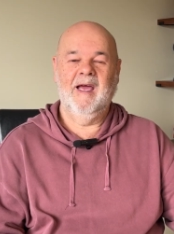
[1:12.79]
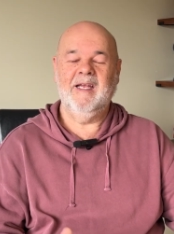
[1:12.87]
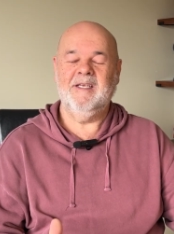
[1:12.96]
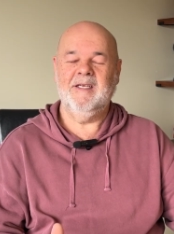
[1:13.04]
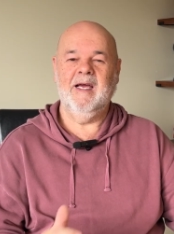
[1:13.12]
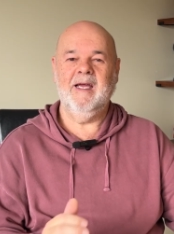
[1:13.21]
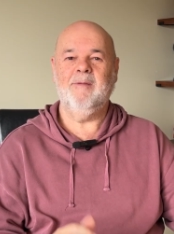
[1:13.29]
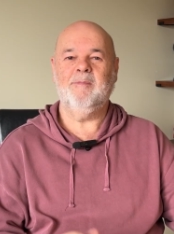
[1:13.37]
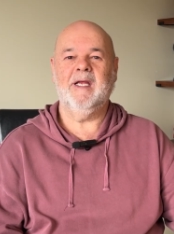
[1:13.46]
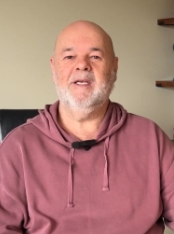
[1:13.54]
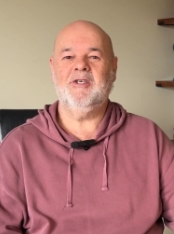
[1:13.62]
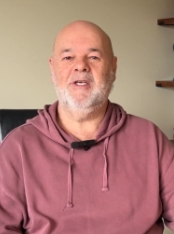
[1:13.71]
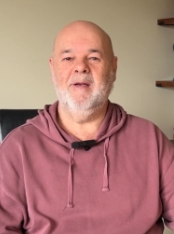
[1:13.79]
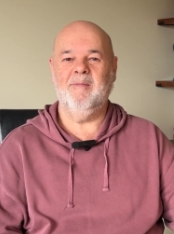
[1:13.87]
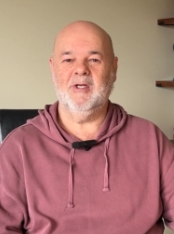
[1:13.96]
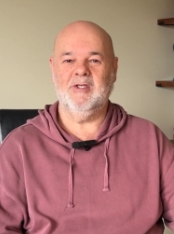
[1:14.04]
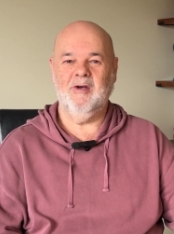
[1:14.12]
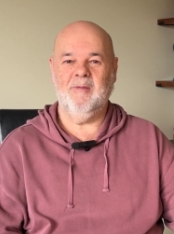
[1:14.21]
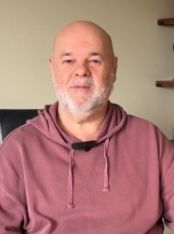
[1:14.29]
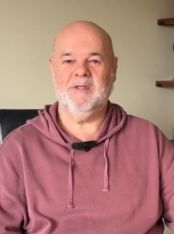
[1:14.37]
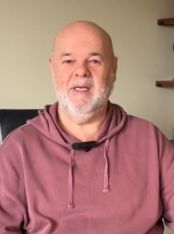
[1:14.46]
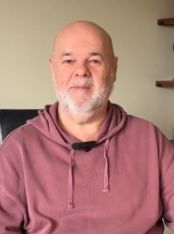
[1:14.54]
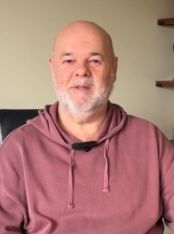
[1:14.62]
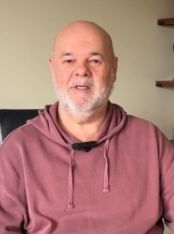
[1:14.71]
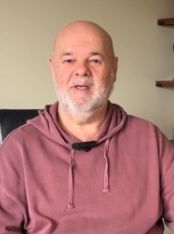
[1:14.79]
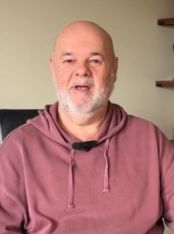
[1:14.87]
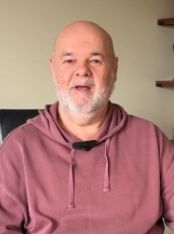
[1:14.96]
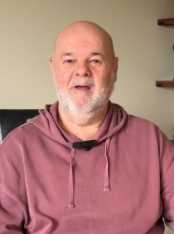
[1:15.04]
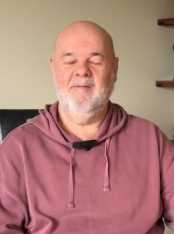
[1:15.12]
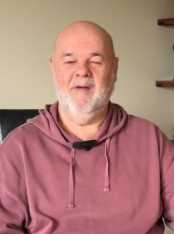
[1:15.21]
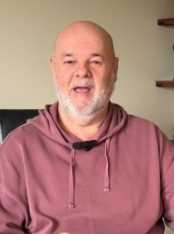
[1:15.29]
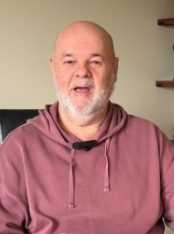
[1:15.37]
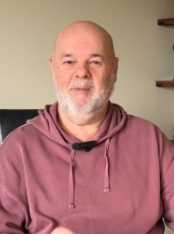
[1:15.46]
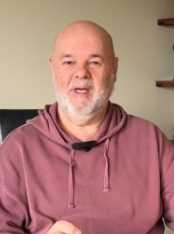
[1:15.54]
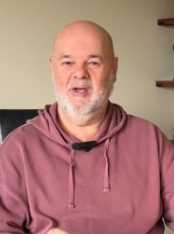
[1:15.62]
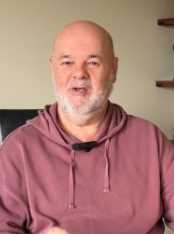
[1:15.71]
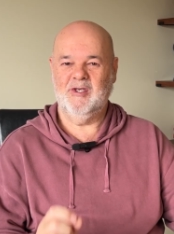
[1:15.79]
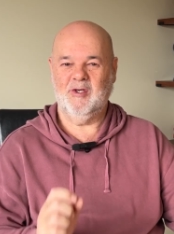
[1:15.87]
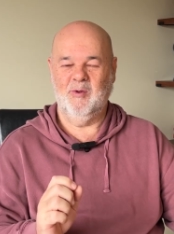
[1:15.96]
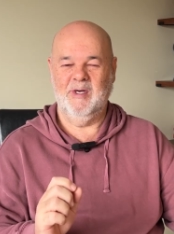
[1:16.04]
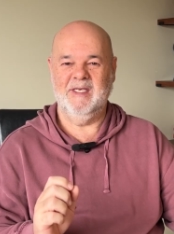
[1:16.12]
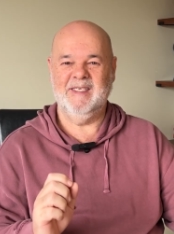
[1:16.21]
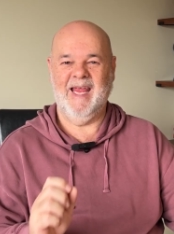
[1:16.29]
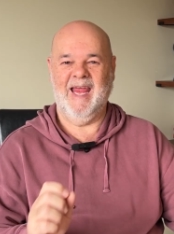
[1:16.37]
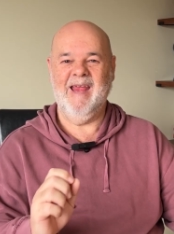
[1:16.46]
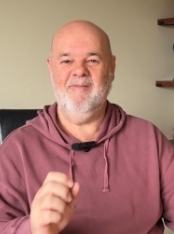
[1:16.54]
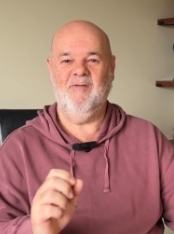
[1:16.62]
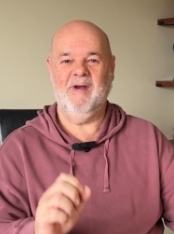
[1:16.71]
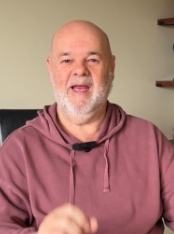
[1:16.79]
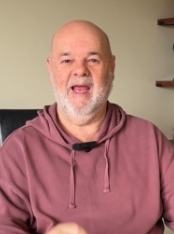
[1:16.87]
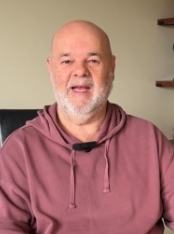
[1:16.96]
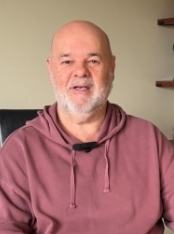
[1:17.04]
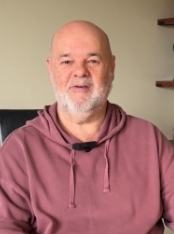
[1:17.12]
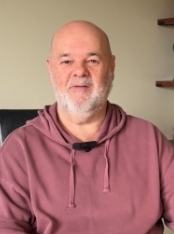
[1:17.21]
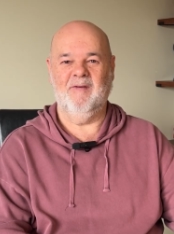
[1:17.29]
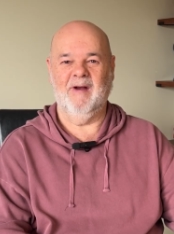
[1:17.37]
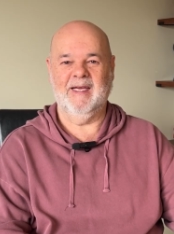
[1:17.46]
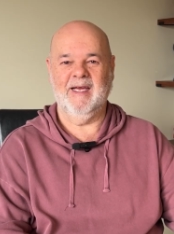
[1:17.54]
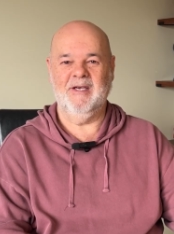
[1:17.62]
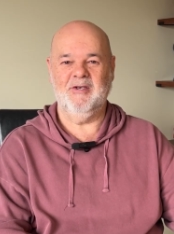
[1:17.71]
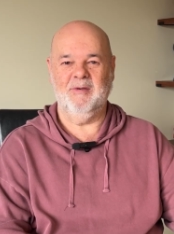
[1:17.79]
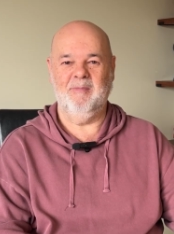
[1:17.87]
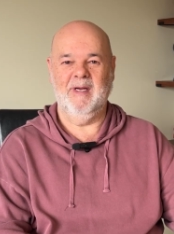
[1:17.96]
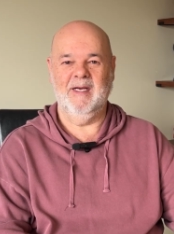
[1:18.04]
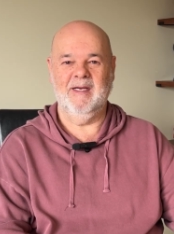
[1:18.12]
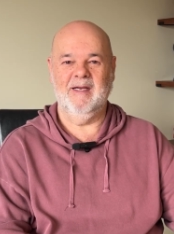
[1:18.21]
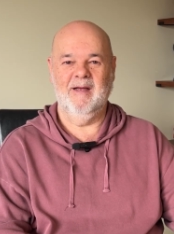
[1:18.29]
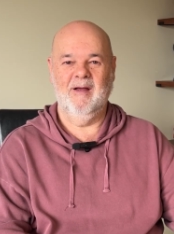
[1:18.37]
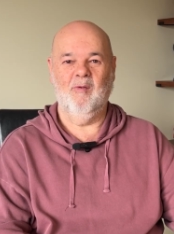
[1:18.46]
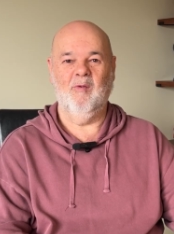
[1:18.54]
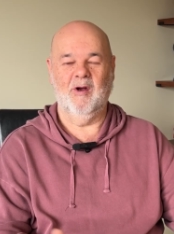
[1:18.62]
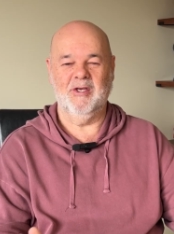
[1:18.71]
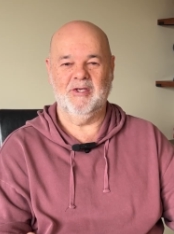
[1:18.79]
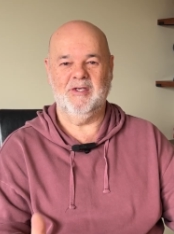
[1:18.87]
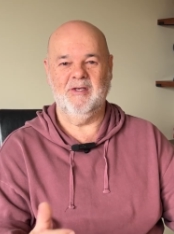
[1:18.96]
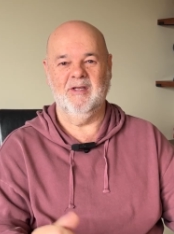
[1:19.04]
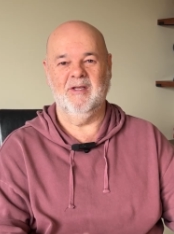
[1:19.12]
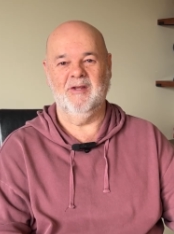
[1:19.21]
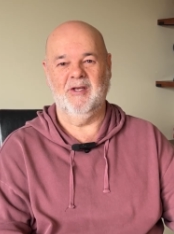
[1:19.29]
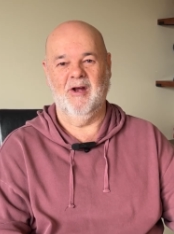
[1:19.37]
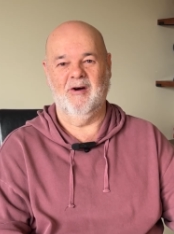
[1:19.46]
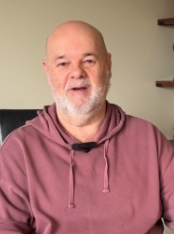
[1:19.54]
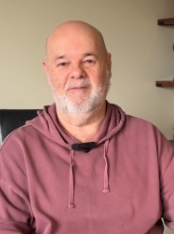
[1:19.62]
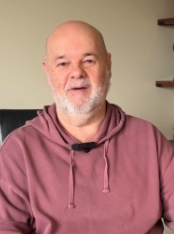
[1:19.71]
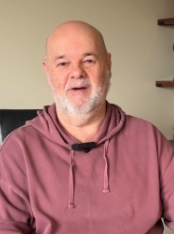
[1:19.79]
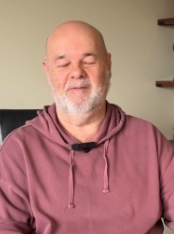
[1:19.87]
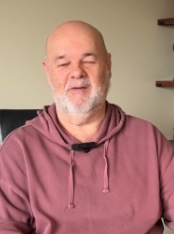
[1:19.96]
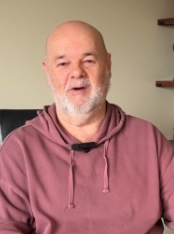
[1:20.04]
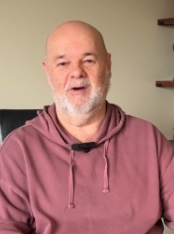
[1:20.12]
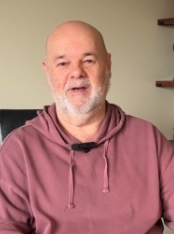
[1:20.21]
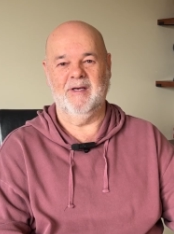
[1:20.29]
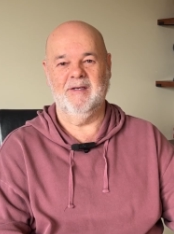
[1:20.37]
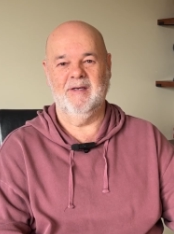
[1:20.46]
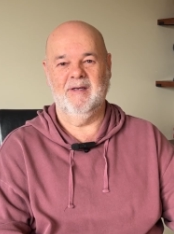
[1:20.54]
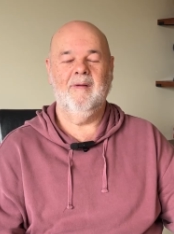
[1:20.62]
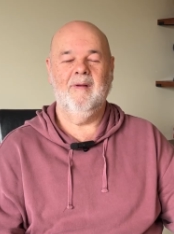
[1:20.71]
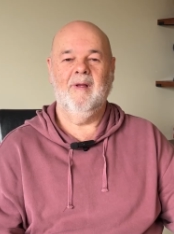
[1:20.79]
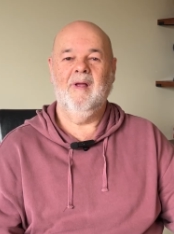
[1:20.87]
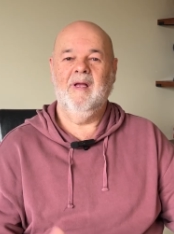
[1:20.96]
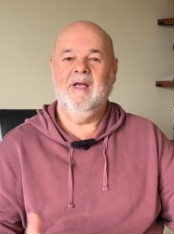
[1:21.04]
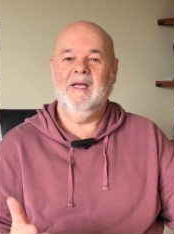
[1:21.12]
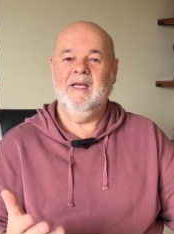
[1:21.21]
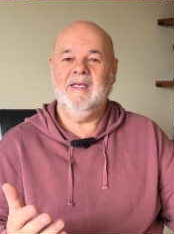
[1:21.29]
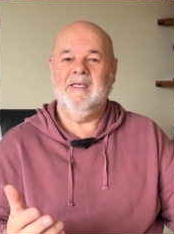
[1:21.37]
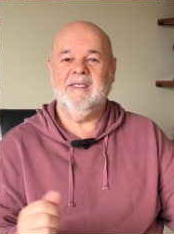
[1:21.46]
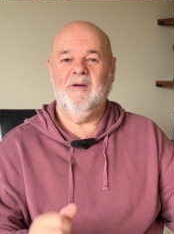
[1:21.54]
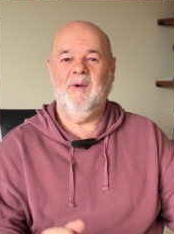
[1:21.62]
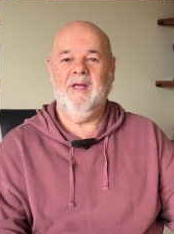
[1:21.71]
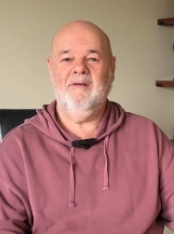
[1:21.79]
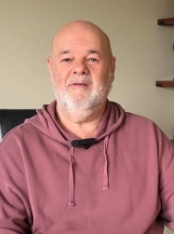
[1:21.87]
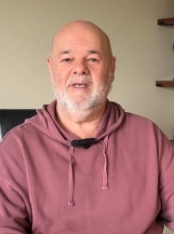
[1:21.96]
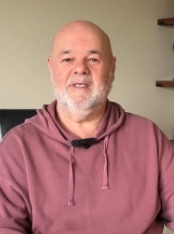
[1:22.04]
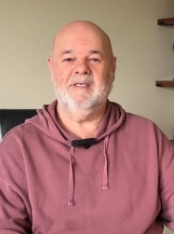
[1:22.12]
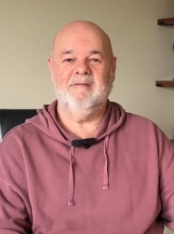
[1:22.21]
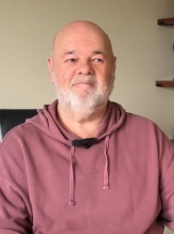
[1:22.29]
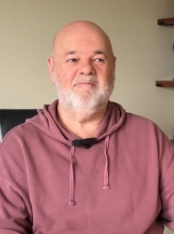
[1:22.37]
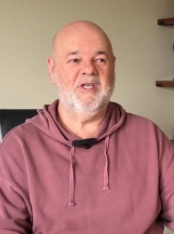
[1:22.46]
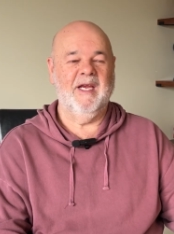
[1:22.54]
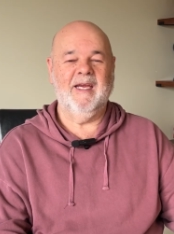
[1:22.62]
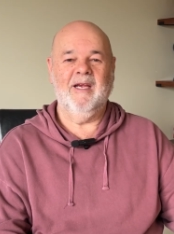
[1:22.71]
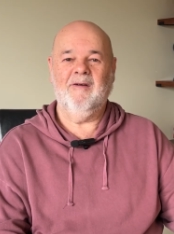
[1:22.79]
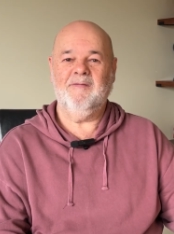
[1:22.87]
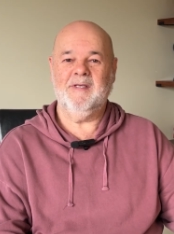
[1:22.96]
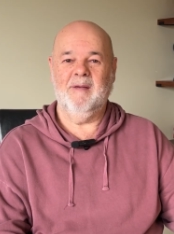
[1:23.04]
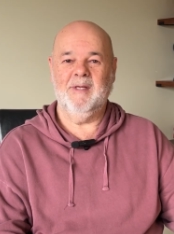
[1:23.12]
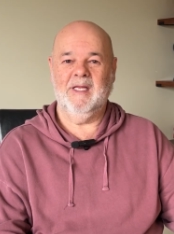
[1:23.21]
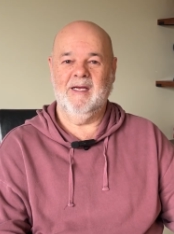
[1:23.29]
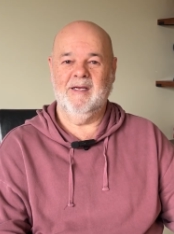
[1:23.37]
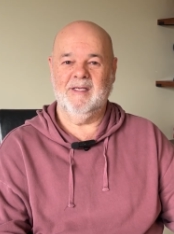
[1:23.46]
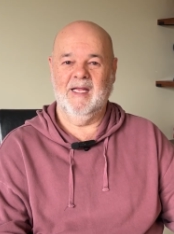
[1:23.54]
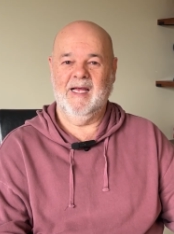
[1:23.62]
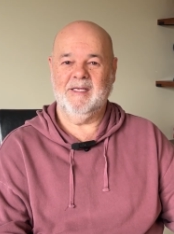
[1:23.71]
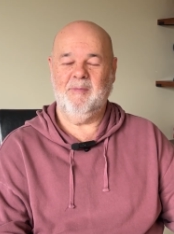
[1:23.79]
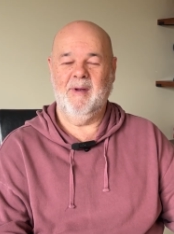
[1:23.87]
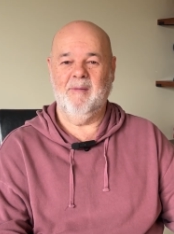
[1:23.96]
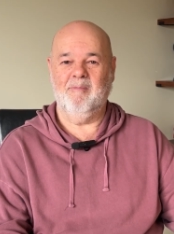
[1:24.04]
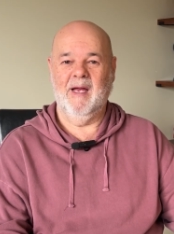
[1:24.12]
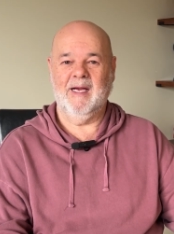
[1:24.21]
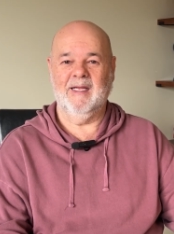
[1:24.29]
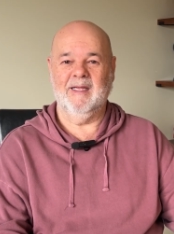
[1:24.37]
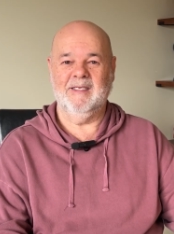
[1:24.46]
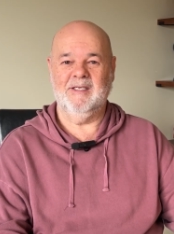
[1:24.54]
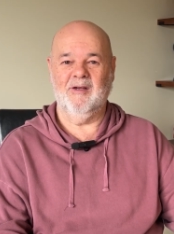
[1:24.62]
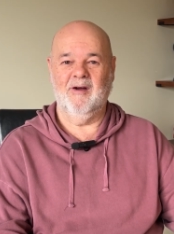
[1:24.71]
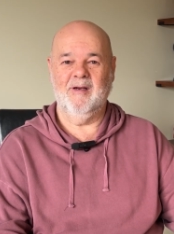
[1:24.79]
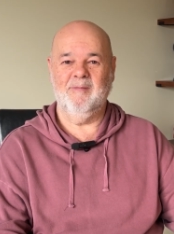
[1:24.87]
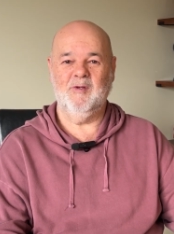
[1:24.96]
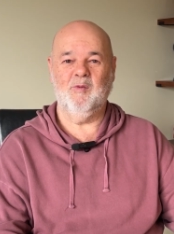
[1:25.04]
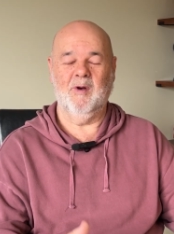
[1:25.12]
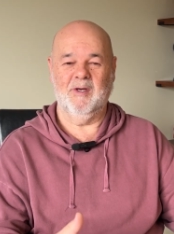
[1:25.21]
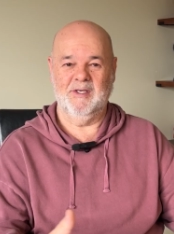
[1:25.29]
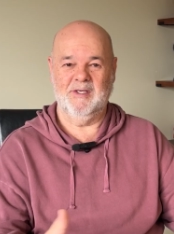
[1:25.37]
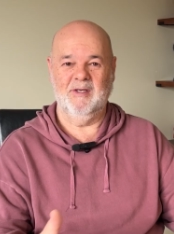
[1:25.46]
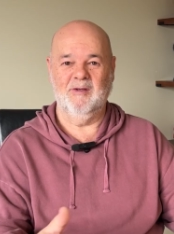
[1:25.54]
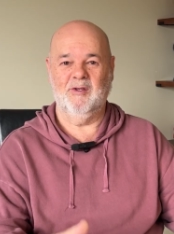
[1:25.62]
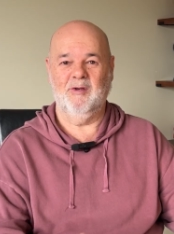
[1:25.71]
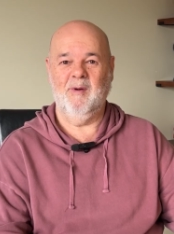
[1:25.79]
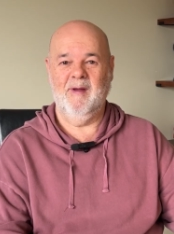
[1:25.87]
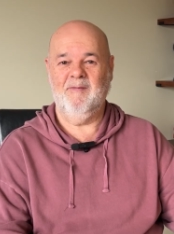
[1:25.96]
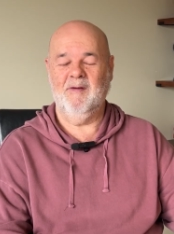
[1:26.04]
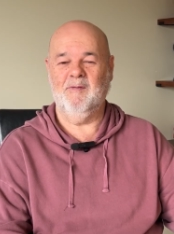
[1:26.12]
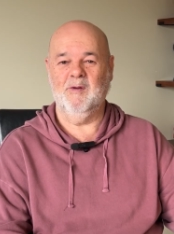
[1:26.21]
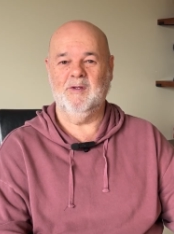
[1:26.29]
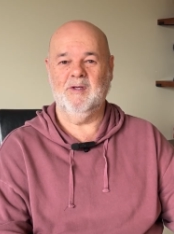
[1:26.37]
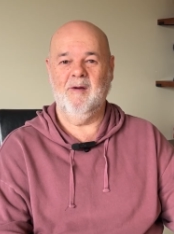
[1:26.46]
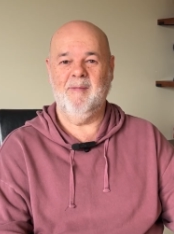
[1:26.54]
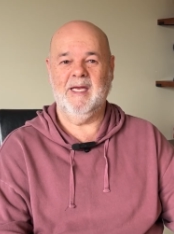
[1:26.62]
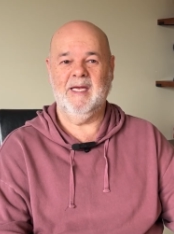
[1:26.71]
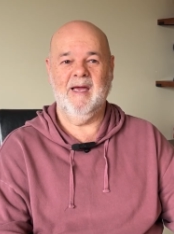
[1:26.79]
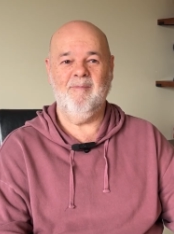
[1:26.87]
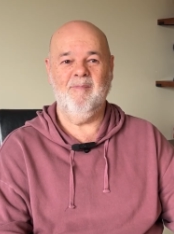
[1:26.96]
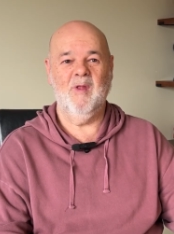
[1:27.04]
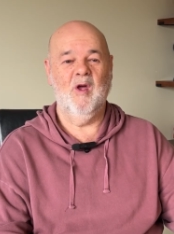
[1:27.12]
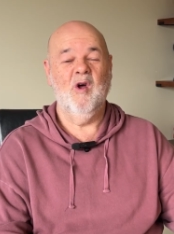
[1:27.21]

And today I'm going to share my top tips for helping you squeeze every extra vacation minute while you're still on the 9 to 5 grind. So whether it's checking off some of those last minute bucket list items while you still do have the full-time income,